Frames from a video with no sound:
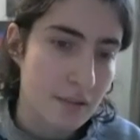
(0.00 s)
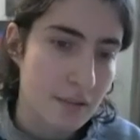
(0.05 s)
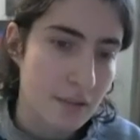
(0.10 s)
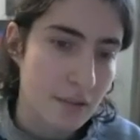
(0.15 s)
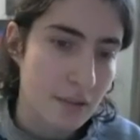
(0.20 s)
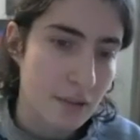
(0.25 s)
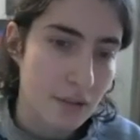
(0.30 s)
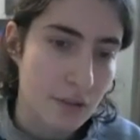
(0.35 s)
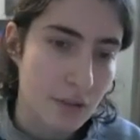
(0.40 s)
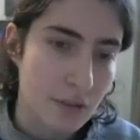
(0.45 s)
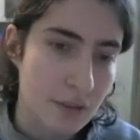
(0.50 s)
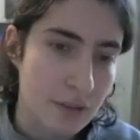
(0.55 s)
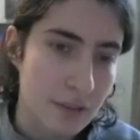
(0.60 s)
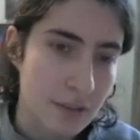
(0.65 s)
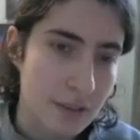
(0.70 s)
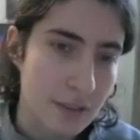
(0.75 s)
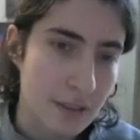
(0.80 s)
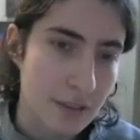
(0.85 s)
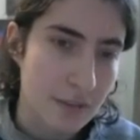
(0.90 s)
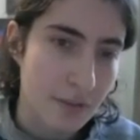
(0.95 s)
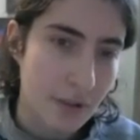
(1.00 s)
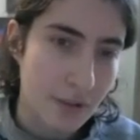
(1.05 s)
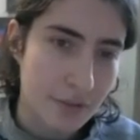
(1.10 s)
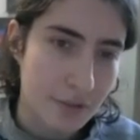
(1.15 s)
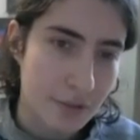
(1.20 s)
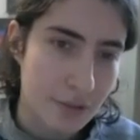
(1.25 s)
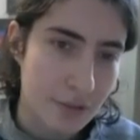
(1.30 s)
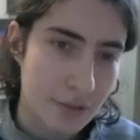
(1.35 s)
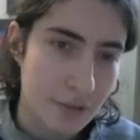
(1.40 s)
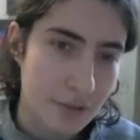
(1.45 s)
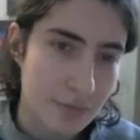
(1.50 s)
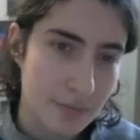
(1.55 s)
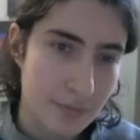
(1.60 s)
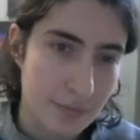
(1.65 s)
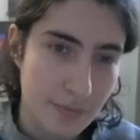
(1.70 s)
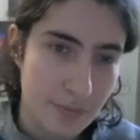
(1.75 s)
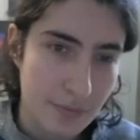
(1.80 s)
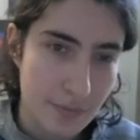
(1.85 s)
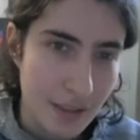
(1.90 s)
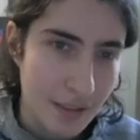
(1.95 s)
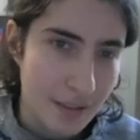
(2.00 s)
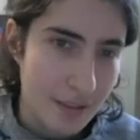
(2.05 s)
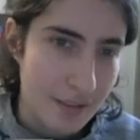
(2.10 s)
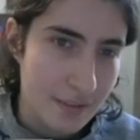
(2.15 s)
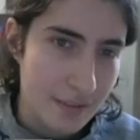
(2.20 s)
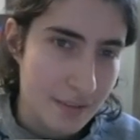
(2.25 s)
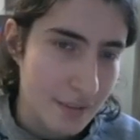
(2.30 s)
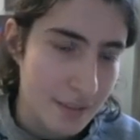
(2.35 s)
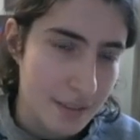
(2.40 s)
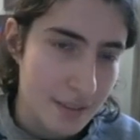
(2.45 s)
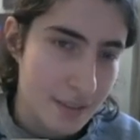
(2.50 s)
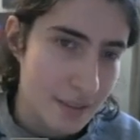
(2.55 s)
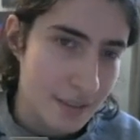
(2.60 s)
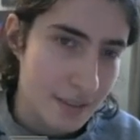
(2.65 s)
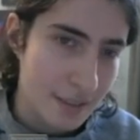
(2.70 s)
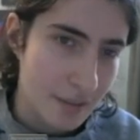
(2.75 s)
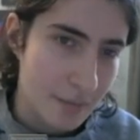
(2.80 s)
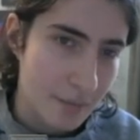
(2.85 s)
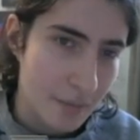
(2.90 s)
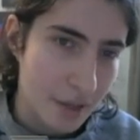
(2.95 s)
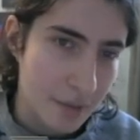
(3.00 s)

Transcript: oh, there's a C reference too. And this, in my